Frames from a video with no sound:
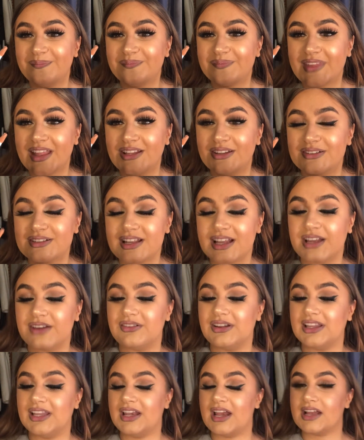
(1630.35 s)
It looks like a
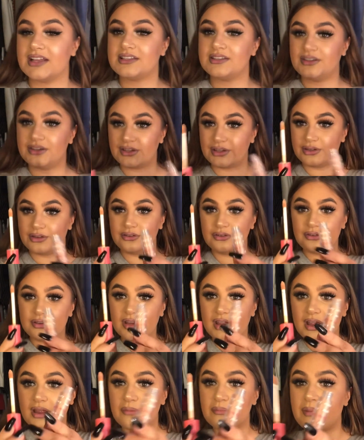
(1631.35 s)
really nice nude.
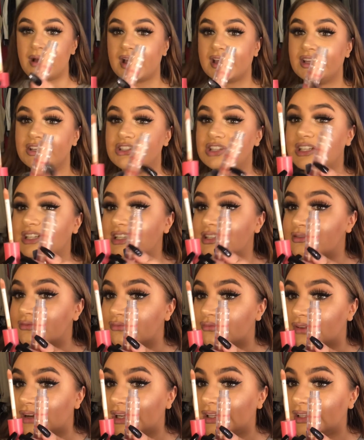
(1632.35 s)
Packaging is
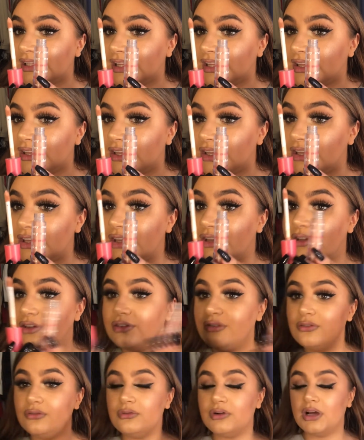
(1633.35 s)
really
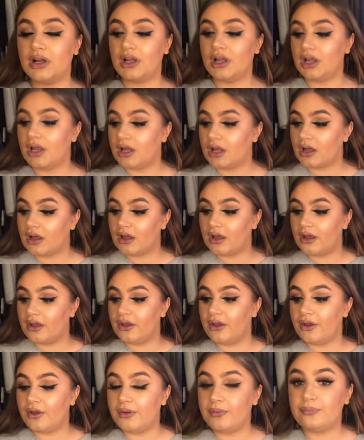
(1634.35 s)
cute.
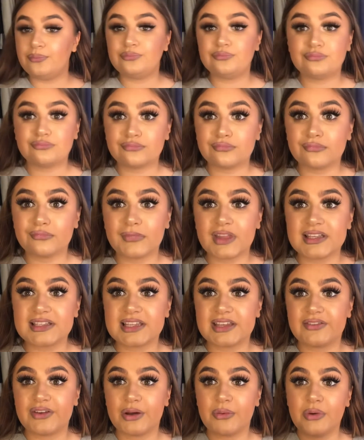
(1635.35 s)
Let's
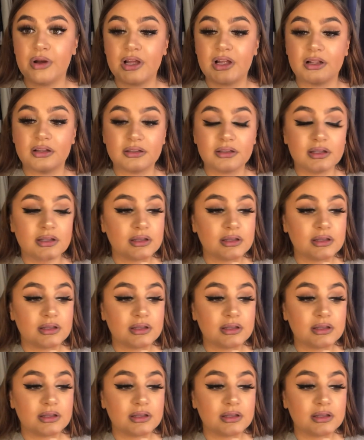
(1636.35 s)
give it a whirl.